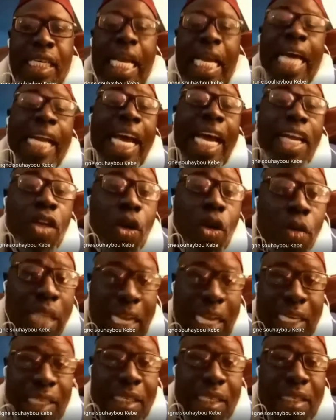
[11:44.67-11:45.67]
And I know
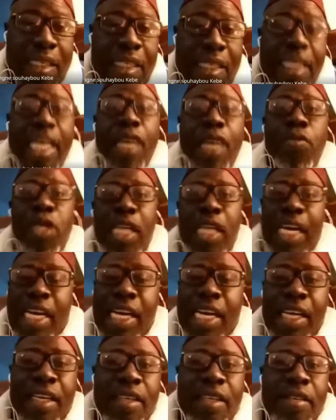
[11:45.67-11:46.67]
that Sheikh
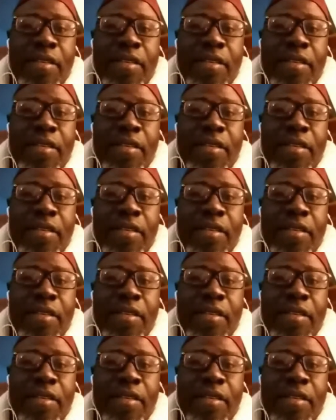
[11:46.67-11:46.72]
Muntaka,